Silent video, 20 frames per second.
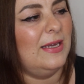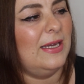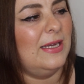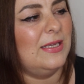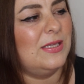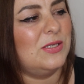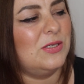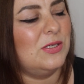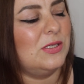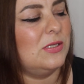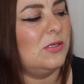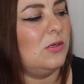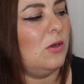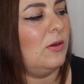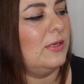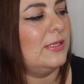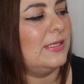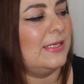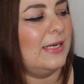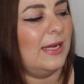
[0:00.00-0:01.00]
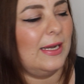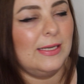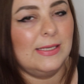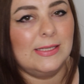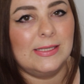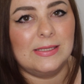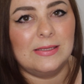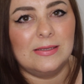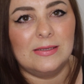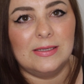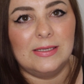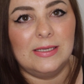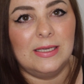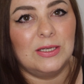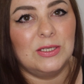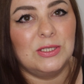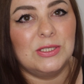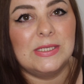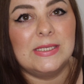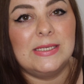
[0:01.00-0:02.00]
It's just not as nice. You
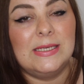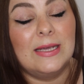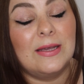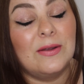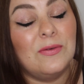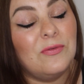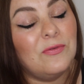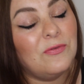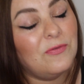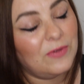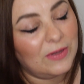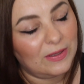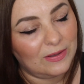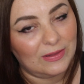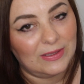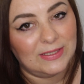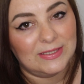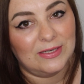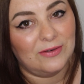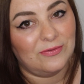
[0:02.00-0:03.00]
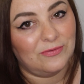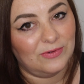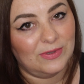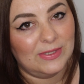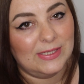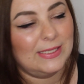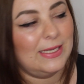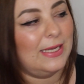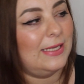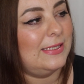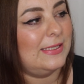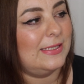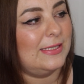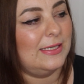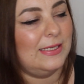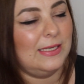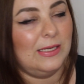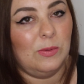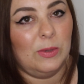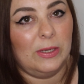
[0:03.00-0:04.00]
can feel the difference
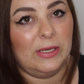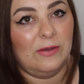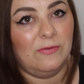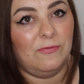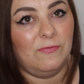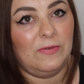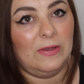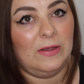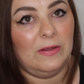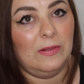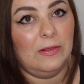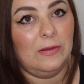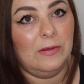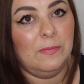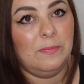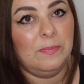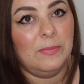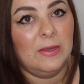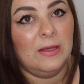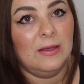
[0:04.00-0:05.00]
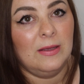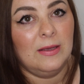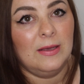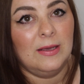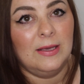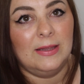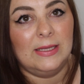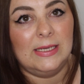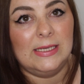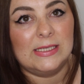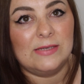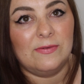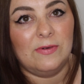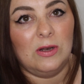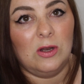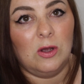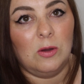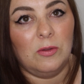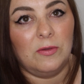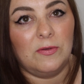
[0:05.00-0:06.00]
instantly when you feel them. These are
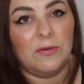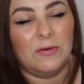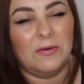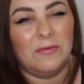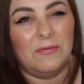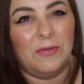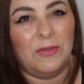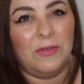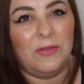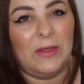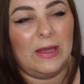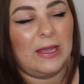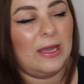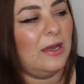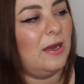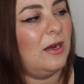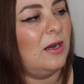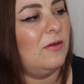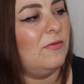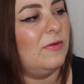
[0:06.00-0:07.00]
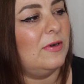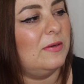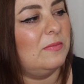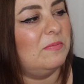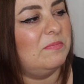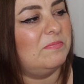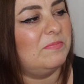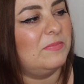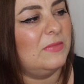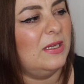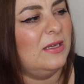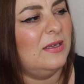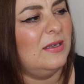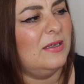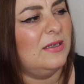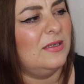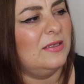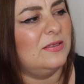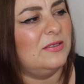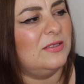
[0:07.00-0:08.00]
a lot sort of thicker and
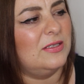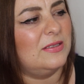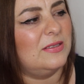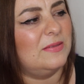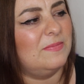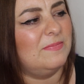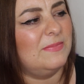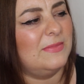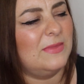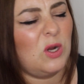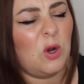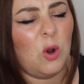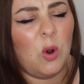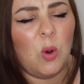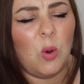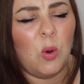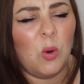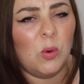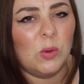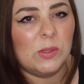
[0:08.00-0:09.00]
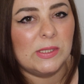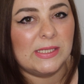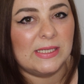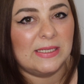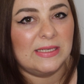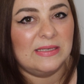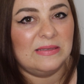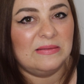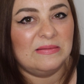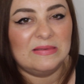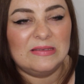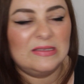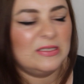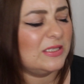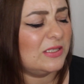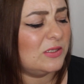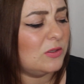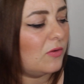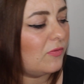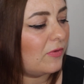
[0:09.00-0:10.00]
just coarse and
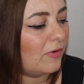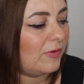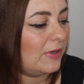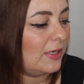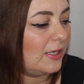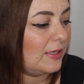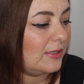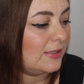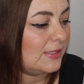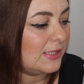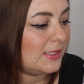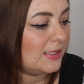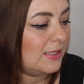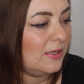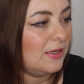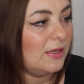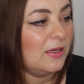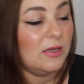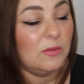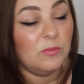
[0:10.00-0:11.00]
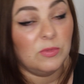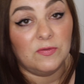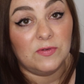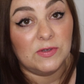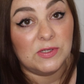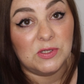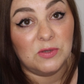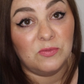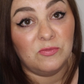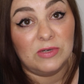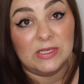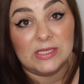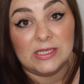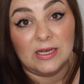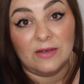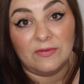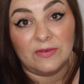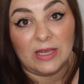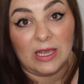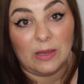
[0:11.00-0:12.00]
just not very nice. But for some
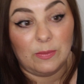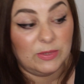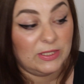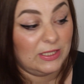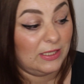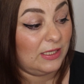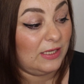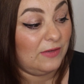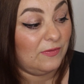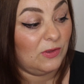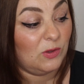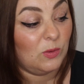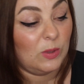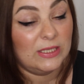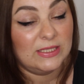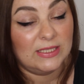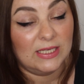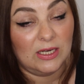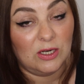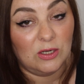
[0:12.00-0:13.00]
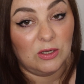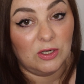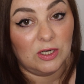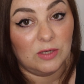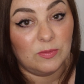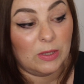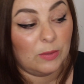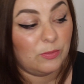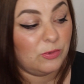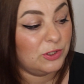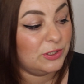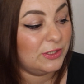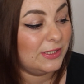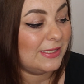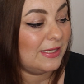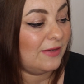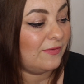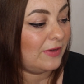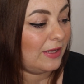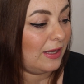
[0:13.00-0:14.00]
reason I've kept it. Even though I decluttered my
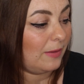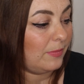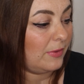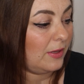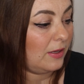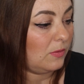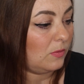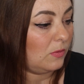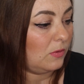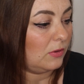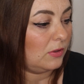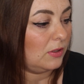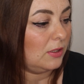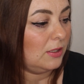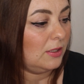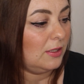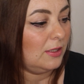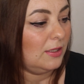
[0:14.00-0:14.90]
brushes, I've kept that one.